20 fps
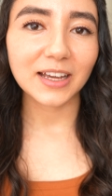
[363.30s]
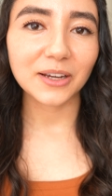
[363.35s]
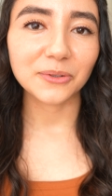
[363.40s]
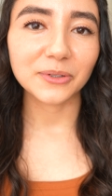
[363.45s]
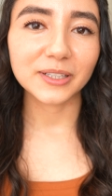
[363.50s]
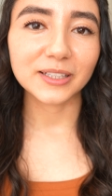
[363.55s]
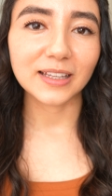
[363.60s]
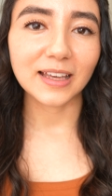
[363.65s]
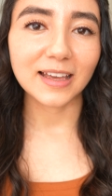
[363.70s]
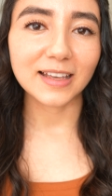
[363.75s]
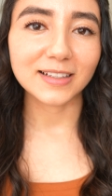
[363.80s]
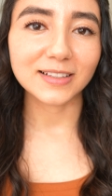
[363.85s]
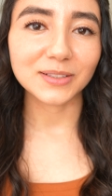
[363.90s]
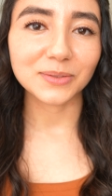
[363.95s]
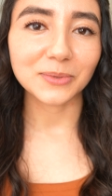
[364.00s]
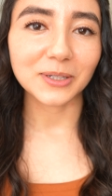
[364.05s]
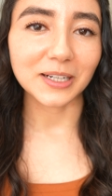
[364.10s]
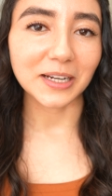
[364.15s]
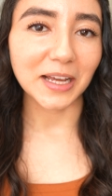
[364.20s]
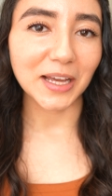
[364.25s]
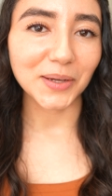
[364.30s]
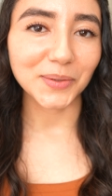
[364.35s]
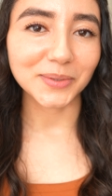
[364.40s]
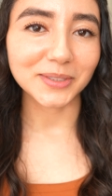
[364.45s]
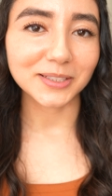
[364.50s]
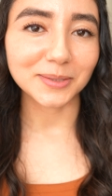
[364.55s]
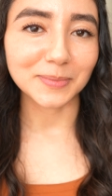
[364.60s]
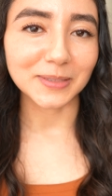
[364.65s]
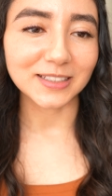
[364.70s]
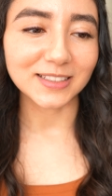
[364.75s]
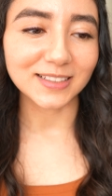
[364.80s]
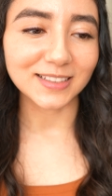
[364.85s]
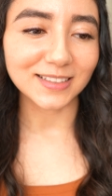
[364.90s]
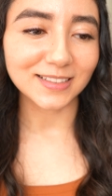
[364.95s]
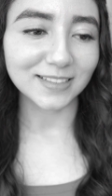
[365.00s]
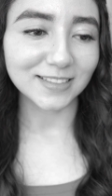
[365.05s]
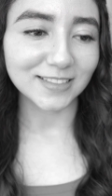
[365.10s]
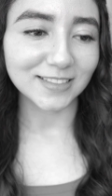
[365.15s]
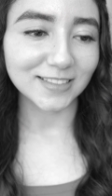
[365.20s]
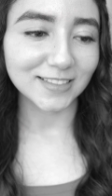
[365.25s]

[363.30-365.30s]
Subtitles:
I realized what I was missing.